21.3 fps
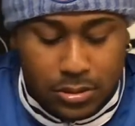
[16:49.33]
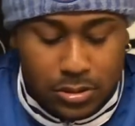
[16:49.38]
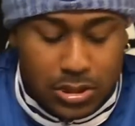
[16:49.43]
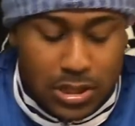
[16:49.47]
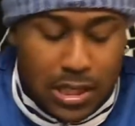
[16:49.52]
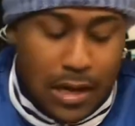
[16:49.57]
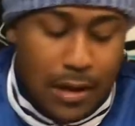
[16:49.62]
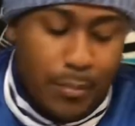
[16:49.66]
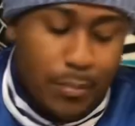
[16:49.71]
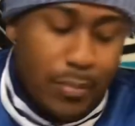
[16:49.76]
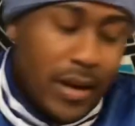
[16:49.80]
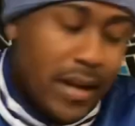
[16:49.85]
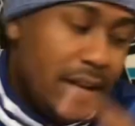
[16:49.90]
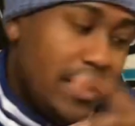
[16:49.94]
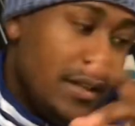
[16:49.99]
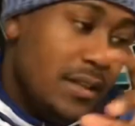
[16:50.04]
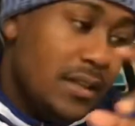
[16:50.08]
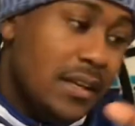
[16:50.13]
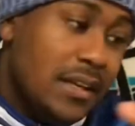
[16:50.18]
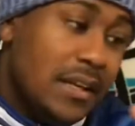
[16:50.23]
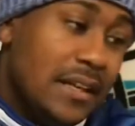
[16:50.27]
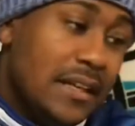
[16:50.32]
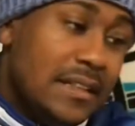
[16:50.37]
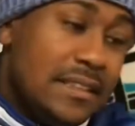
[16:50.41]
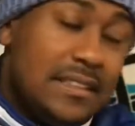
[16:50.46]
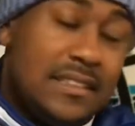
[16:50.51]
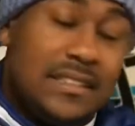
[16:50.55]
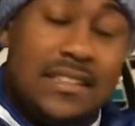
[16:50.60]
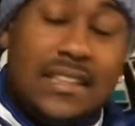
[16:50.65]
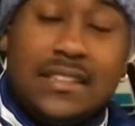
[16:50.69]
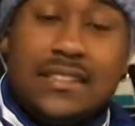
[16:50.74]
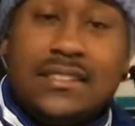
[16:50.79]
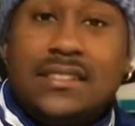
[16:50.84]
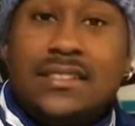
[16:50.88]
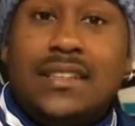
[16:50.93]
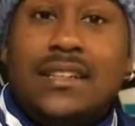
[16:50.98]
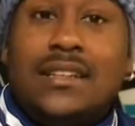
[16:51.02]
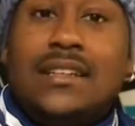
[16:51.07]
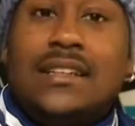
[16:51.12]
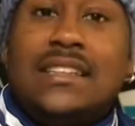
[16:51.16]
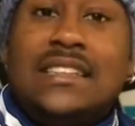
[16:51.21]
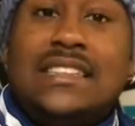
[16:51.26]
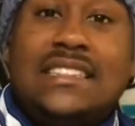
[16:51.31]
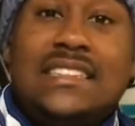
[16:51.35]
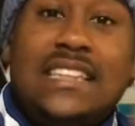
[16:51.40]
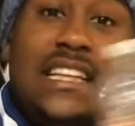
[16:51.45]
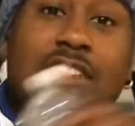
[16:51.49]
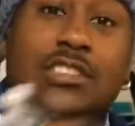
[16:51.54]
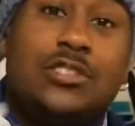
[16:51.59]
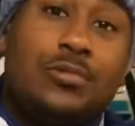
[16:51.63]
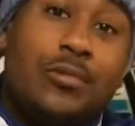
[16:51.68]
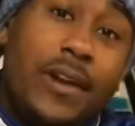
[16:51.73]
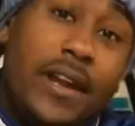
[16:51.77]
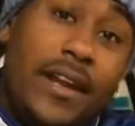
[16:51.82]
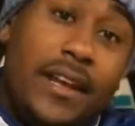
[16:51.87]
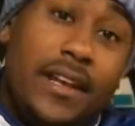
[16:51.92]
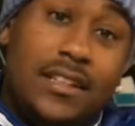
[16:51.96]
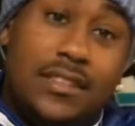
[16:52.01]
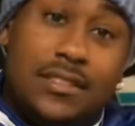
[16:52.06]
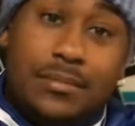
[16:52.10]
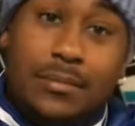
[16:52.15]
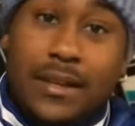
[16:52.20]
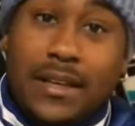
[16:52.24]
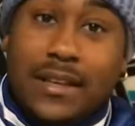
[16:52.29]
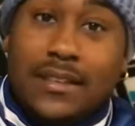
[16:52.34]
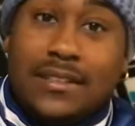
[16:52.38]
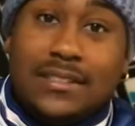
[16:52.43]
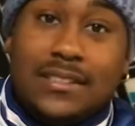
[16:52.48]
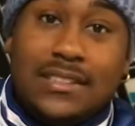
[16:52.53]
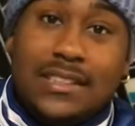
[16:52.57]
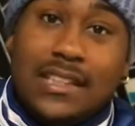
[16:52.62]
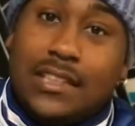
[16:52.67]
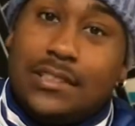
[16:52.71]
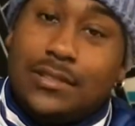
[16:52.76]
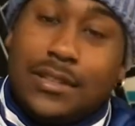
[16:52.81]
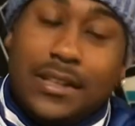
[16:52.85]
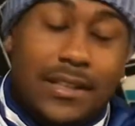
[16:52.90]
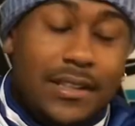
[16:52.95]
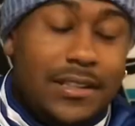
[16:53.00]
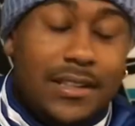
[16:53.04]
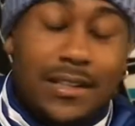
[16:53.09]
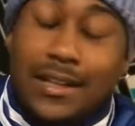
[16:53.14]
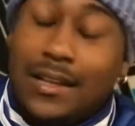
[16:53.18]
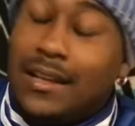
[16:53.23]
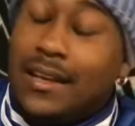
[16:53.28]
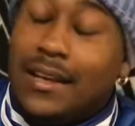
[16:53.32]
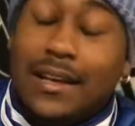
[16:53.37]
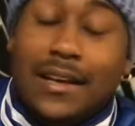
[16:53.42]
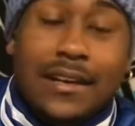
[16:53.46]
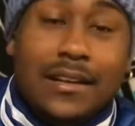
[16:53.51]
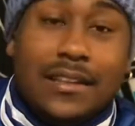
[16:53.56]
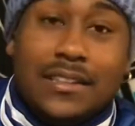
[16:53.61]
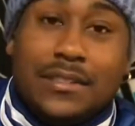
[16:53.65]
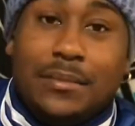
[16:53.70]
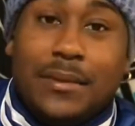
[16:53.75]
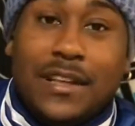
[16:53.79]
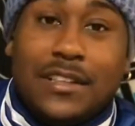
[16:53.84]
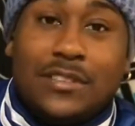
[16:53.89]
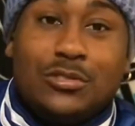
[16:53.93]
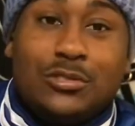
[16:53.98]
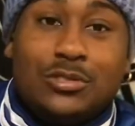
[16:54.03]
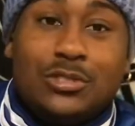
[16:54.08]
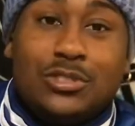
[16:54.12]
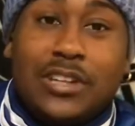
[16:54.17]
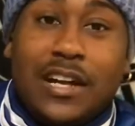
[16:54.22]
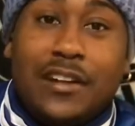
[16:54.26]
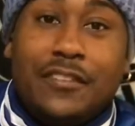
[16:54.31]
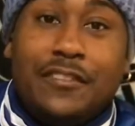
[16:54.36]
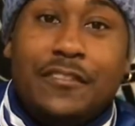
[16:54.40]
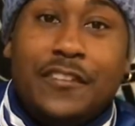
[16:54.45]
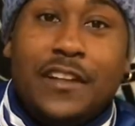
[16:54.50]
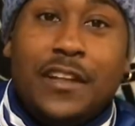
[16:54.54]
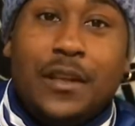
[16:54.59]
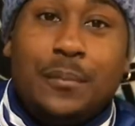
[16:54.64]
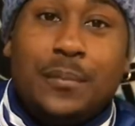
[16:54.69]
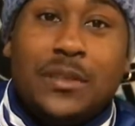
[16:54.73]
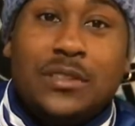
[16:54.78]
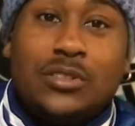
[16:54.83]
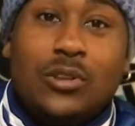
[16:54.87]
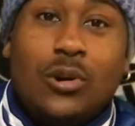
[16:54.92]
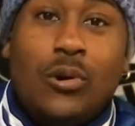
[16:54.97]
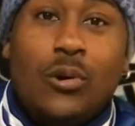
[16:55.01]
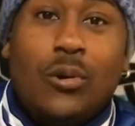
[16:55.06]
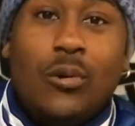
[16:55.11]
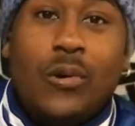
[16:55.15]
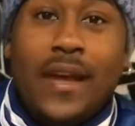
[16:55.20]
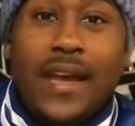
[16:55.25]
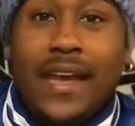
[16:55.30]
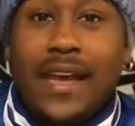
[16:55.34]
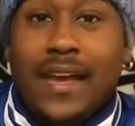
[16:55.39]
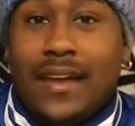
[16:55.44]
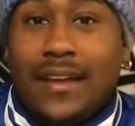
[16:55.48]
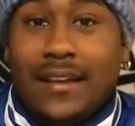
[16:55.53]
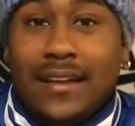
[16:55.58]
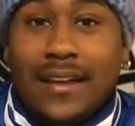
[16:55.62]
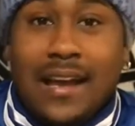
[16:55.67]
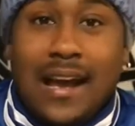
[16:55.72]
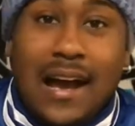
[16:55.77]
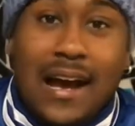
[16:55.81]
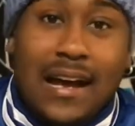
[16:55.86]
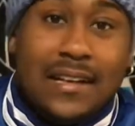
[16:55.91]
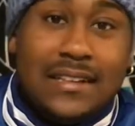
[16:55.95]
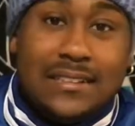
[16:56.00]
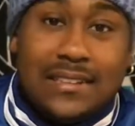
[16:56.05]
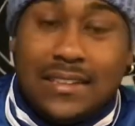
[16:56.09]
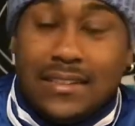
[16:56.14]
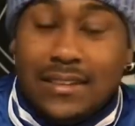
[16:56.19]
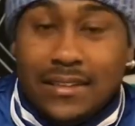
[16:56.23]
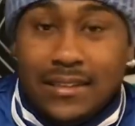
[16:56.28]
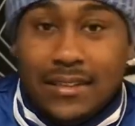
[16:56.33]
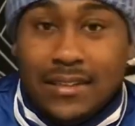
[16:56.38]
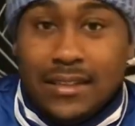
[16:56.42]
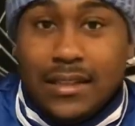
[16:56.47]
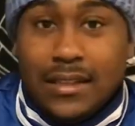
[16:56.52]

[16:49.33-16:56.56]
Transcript: Tom Brady. Six rings, man. 6 rings. This man's going to try to fill up his whole hand, honestly.